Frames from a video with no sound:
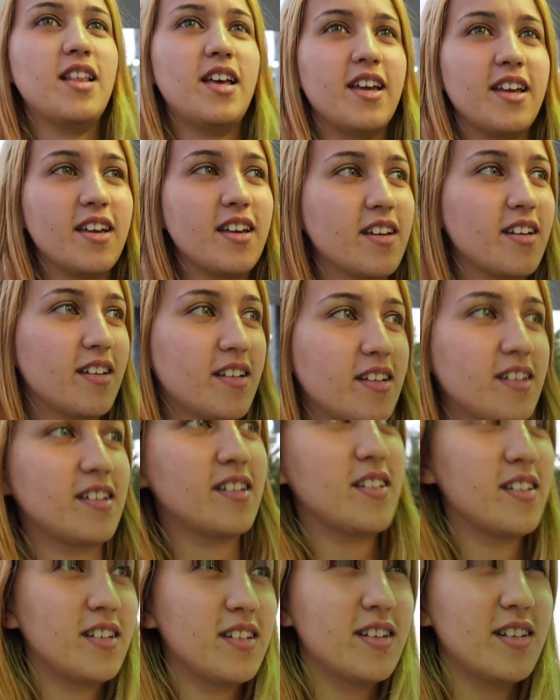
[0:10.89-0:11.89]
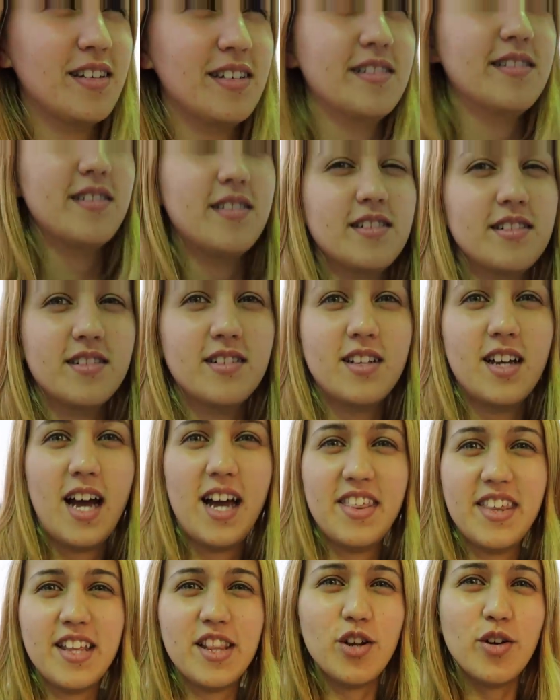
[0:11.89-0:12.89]
like... Oh my.
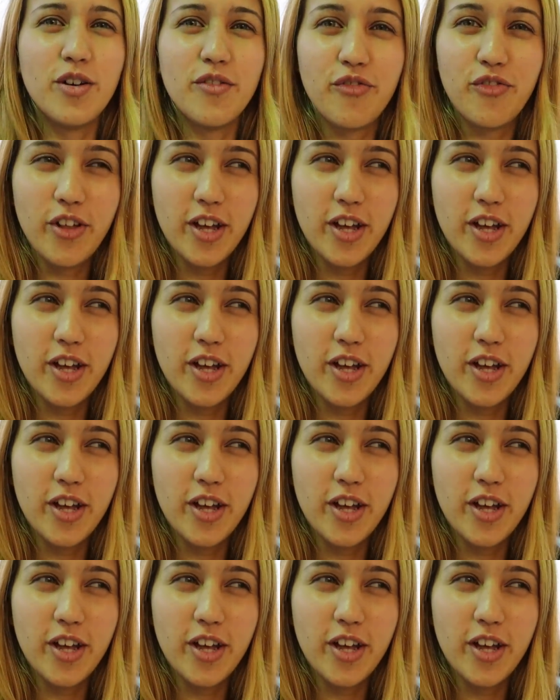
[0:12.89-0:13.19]
I think they're